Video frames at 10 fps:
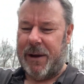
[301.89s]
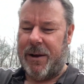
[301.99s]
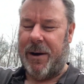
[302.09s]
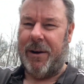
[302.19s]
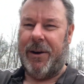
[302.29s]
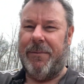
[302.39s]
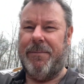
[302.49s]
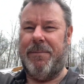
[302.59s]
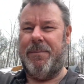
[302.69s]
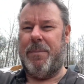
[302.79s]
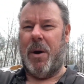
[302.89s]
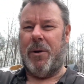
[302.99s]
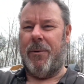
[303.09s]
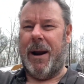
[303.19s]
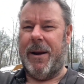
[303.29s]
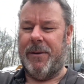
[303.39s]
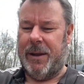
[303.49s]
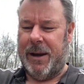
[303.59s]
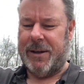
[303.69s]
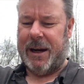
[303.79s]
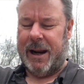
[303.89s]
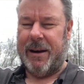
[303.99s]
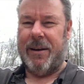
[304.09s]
You kind of got to poke around the internet